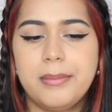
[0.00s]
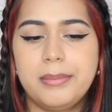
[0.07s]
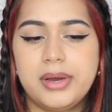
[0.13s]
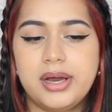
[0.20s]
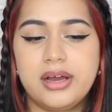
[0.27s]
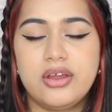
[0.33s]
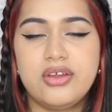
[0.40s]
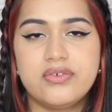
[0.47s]

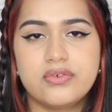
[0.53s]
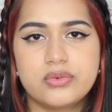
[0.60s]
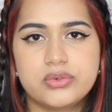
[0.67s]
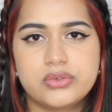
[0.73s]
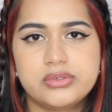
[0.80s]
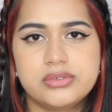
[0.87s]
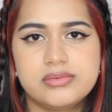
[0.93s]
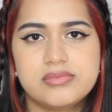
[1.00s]
But
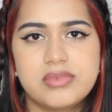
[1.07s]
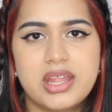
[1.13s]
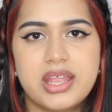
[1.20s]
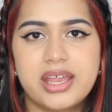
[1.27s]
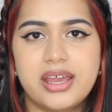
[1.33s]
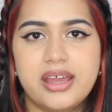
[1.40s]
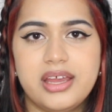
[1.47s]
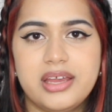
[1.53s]
overall,
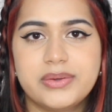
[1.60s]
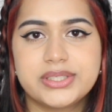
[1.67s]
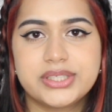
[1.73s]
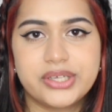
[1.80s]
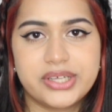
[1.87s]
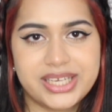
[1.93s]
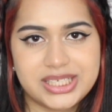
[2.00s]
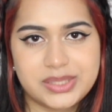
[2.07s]
it was a
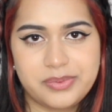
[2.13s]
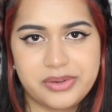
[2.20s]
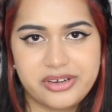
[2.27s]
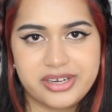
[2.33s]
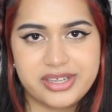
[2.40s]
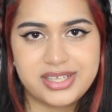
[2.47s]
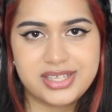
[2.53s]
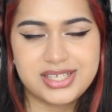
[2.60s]
good
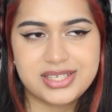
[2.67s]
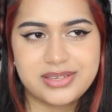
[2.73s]
experience.